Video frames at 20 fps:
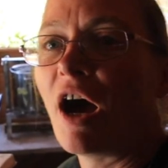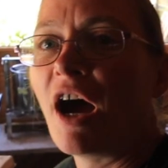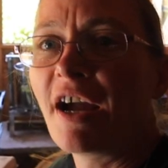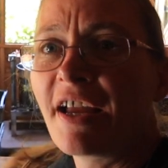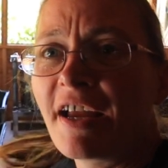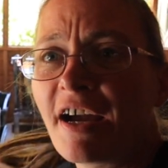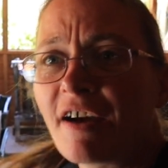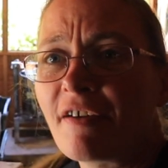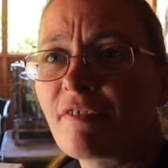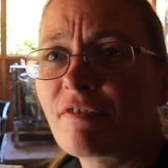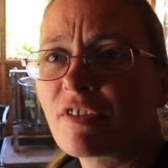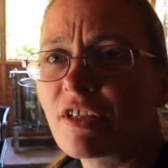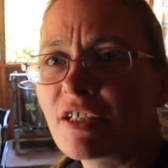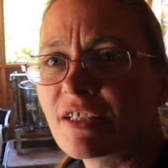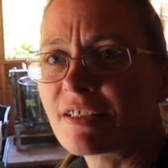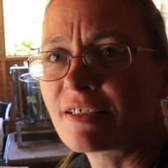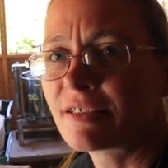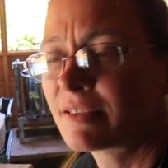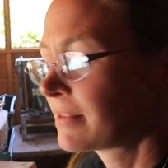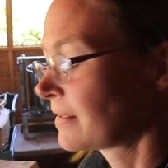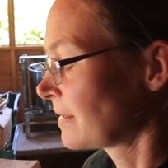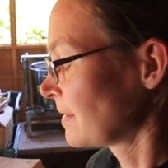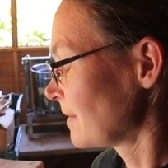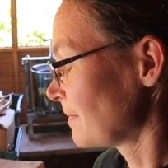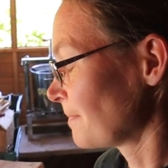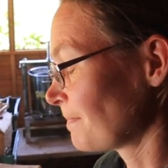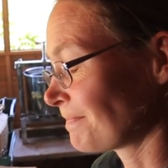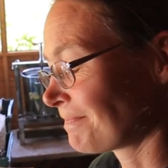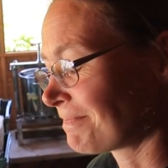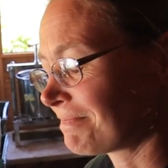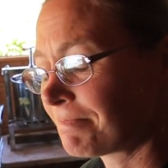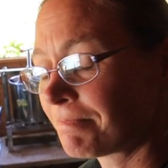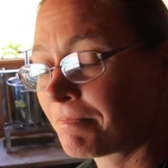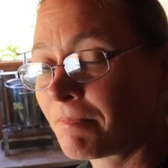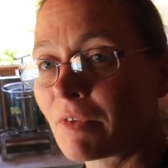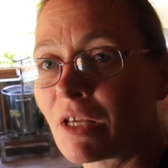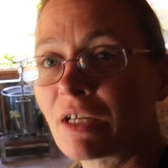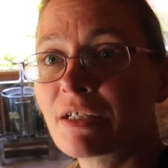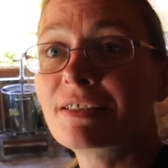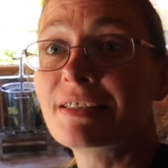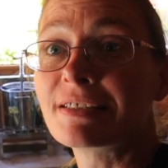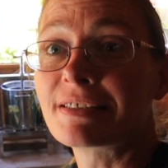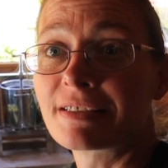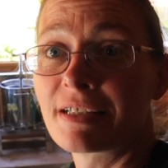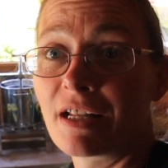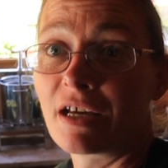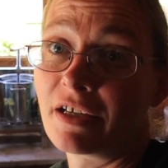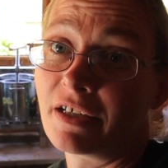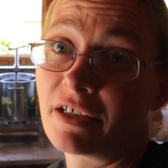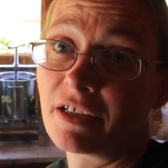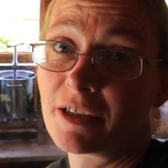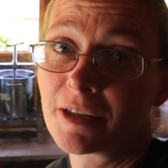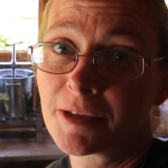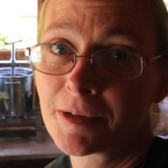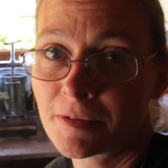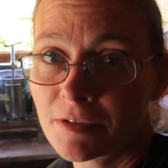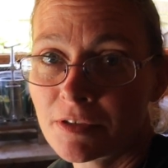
I have this dislike.